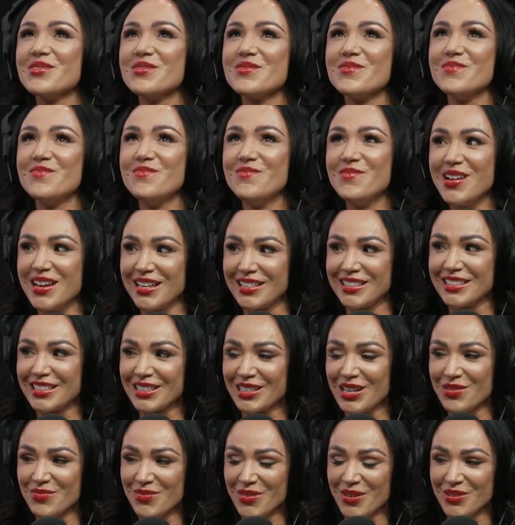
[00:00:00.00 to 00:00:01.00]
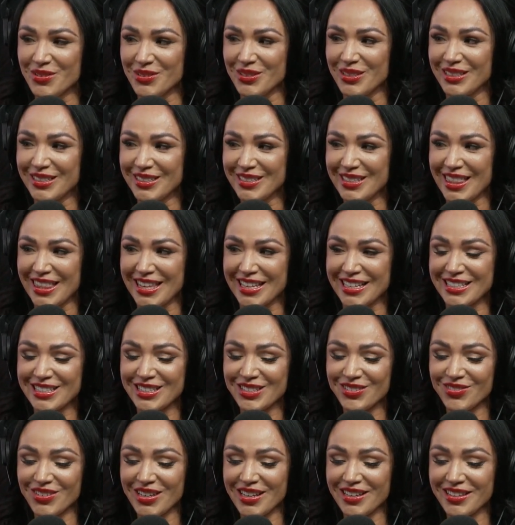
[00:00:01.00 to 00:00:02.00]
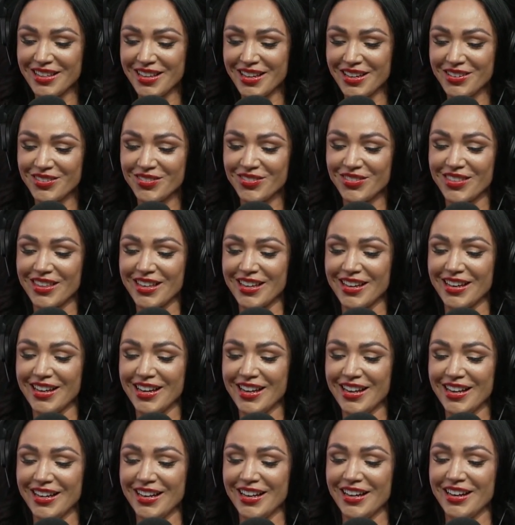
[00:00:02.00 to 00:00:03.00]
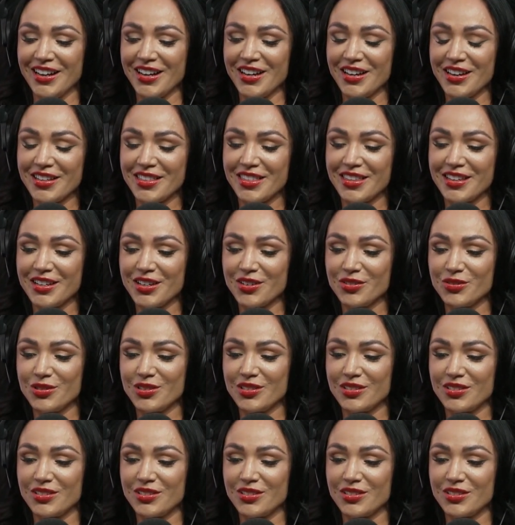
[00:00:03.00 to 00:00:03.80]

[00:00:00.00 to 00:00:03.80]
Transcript: messing up all the good things in my life that I think I was